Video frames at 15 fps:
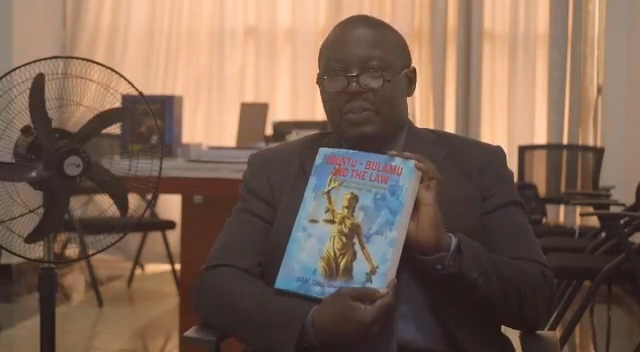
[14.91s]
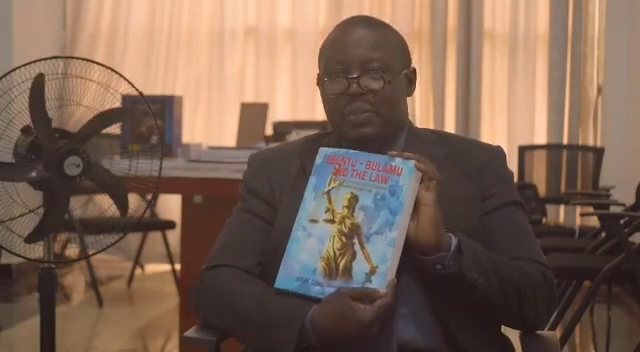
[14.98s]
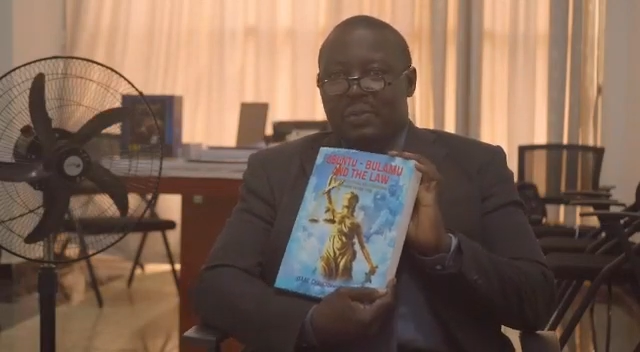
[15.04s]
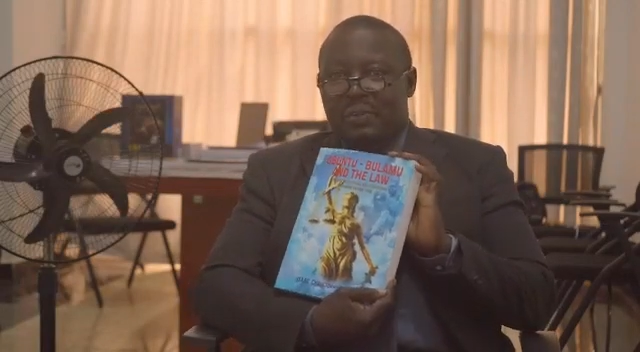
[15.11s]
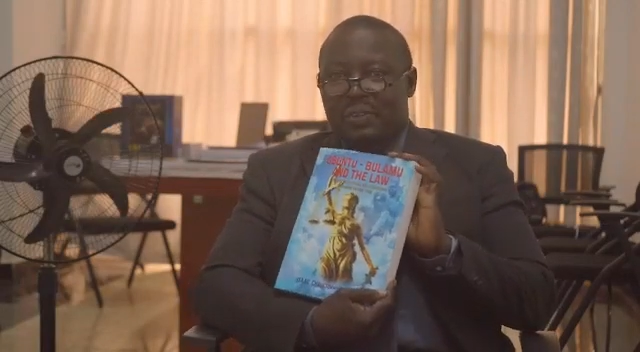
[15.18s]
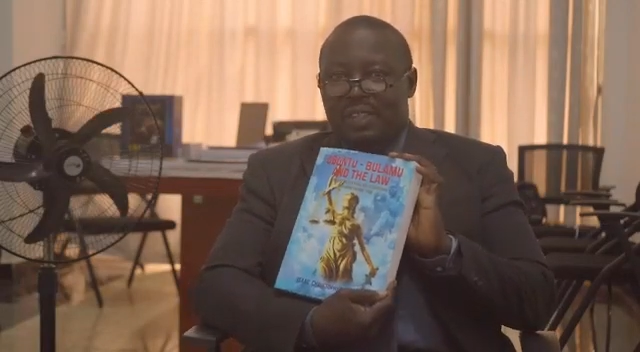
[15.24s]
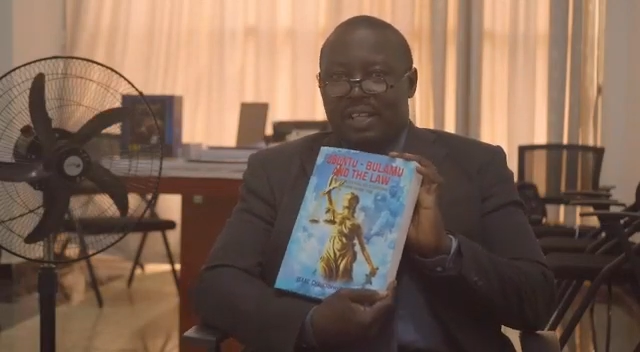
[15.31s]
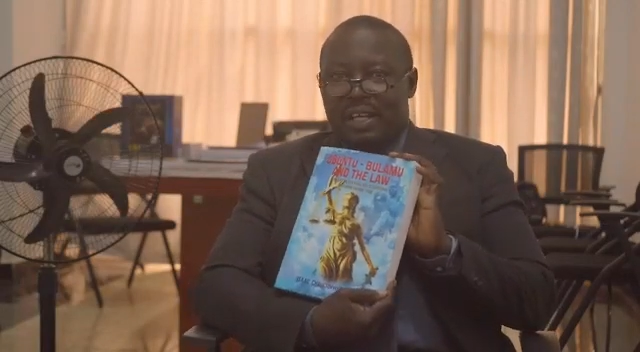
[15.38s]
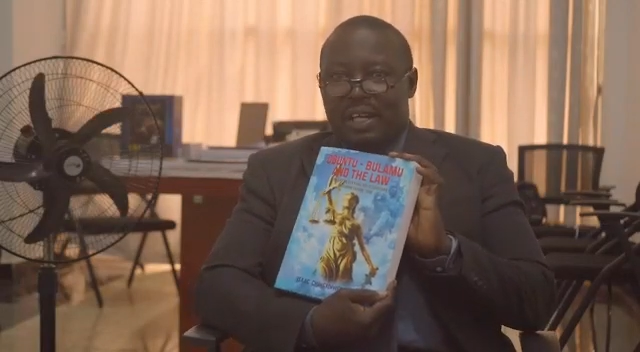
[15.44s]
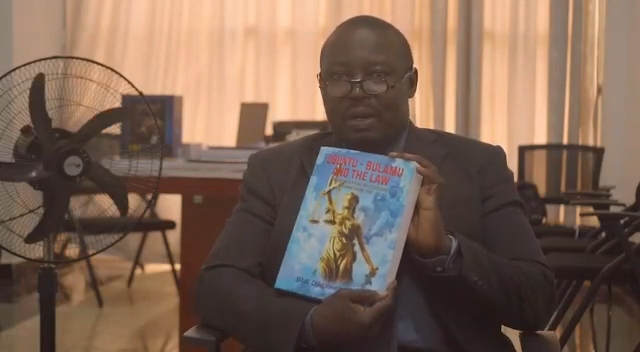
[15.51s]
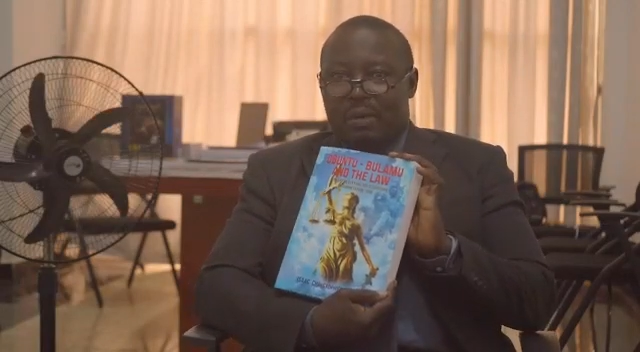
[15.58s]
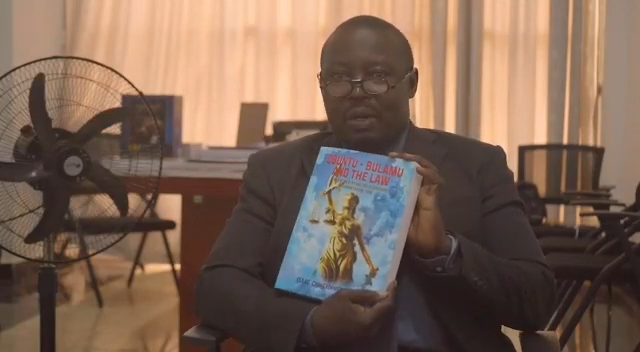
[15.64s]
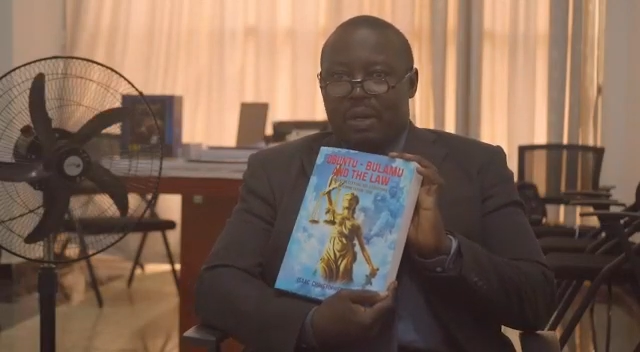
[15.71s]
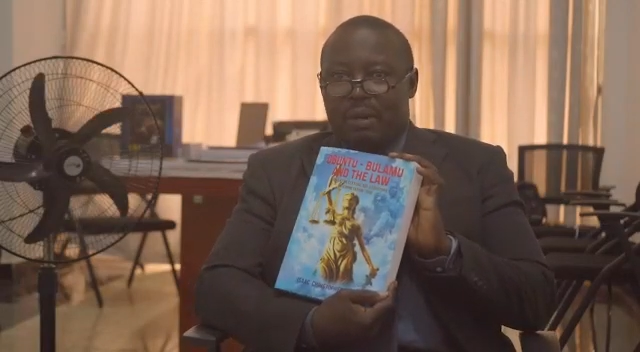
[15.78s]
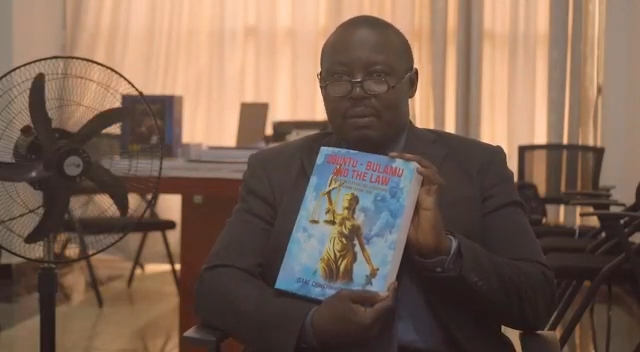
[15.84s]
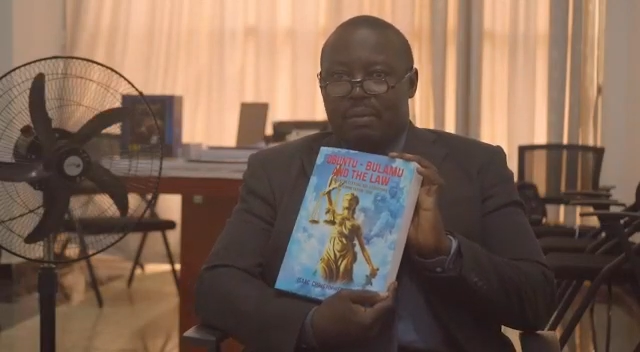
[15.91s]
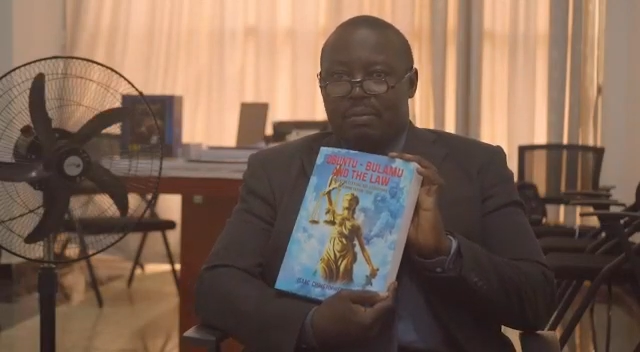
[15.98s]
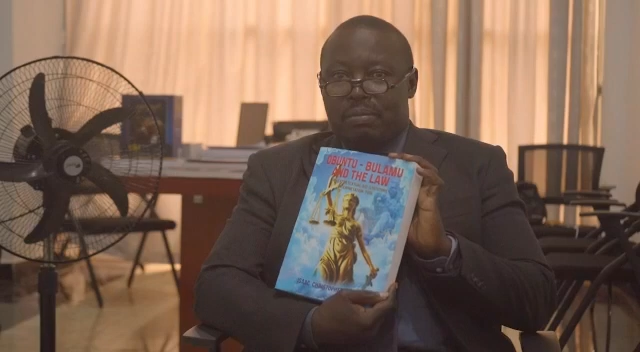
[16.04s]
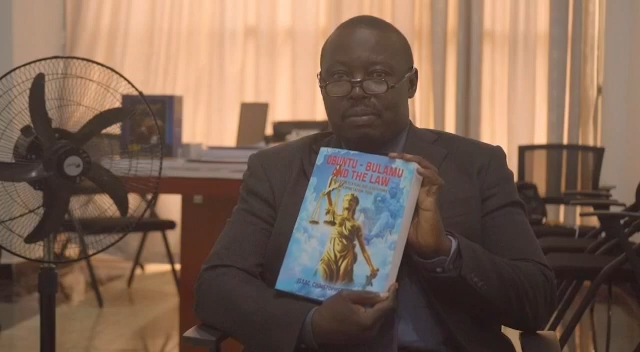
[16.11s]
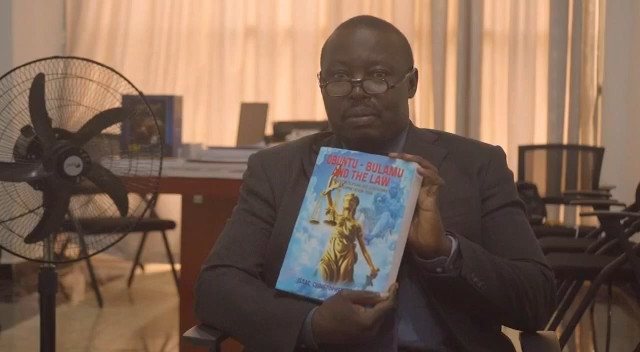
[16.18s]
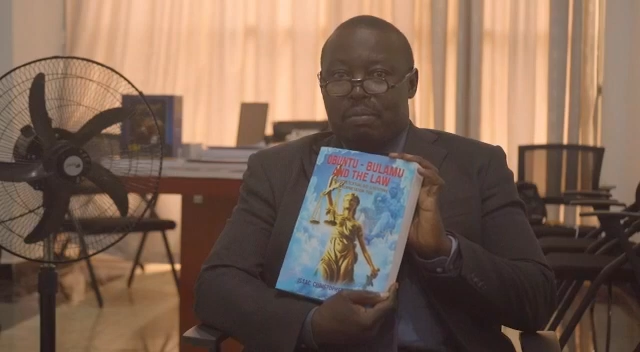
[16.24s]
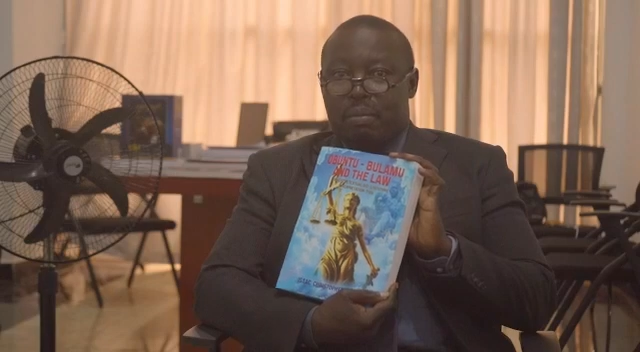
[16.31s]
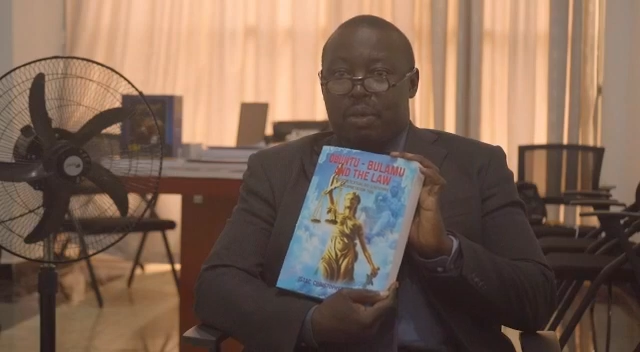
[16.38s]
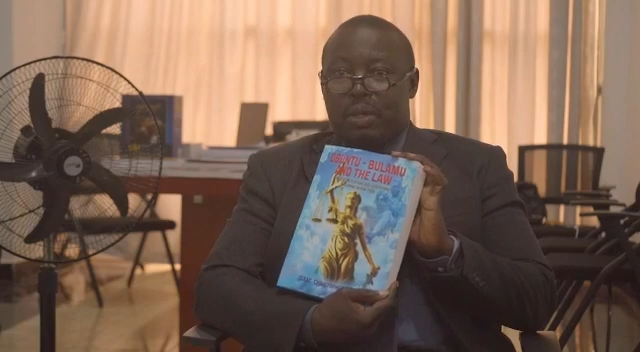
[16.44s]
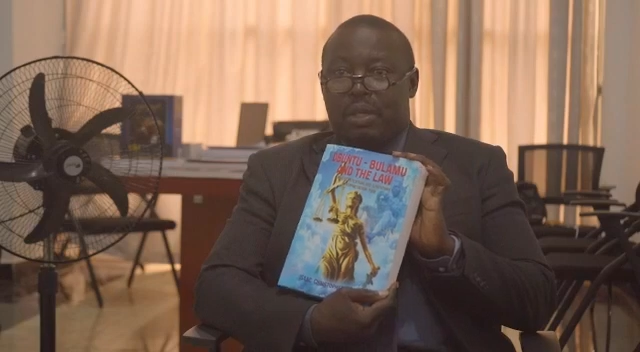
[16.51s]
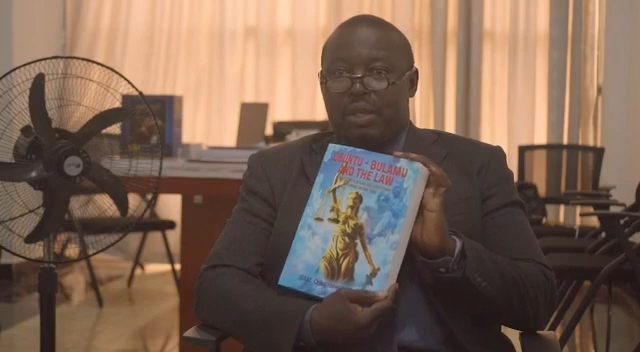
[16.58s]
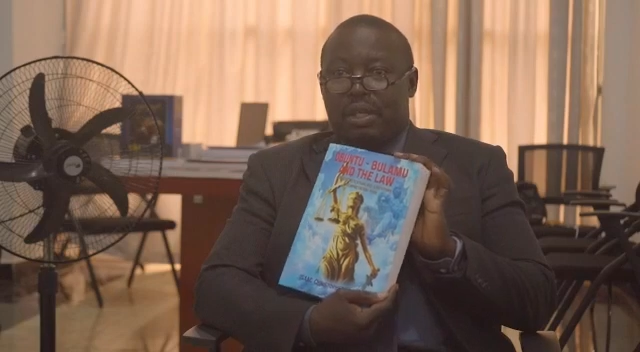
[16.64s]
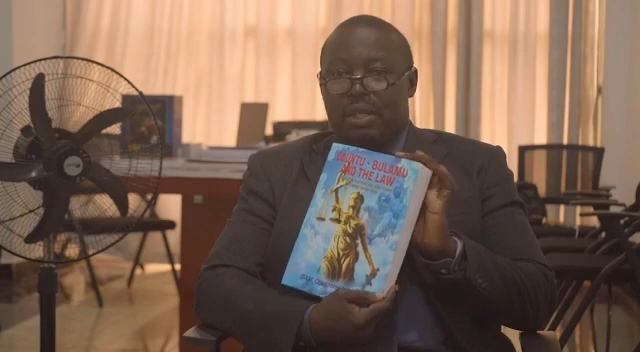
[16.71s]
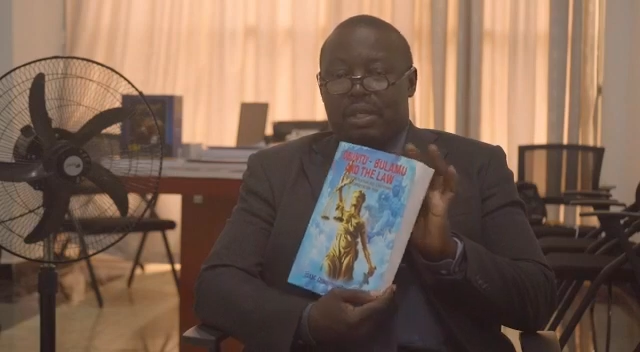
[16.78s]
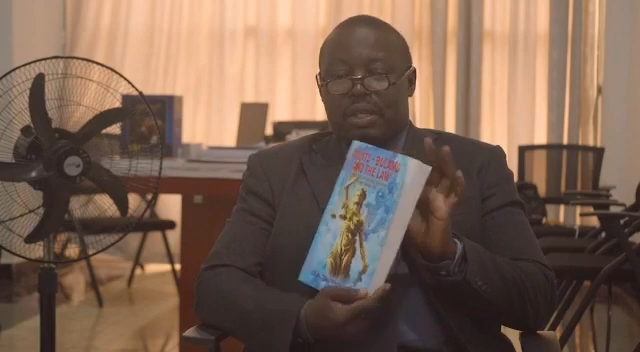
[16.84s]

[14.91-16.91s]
you our book,